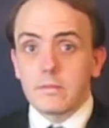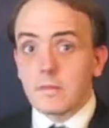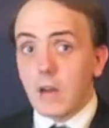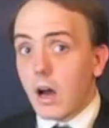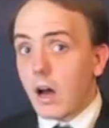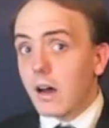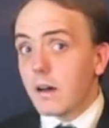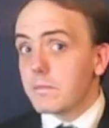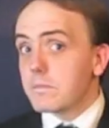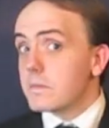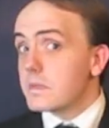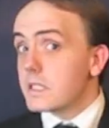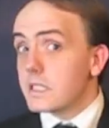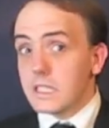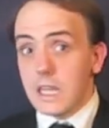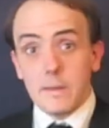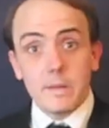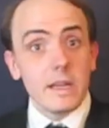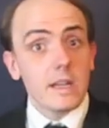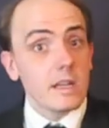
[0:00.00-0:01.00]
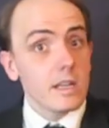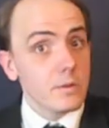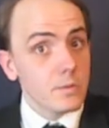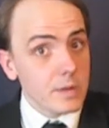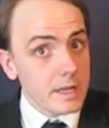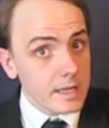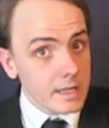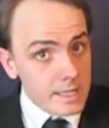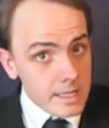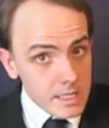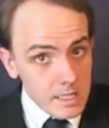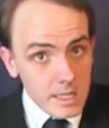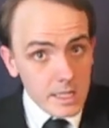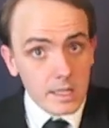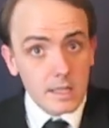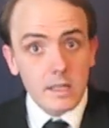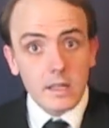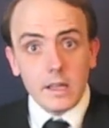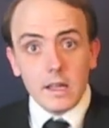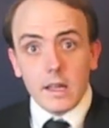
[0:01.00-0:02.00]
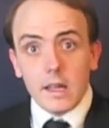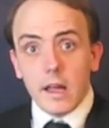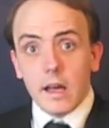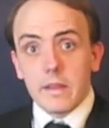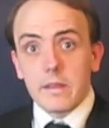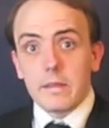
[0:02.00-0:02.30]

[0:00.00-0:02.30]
are seemingly realistic, uh,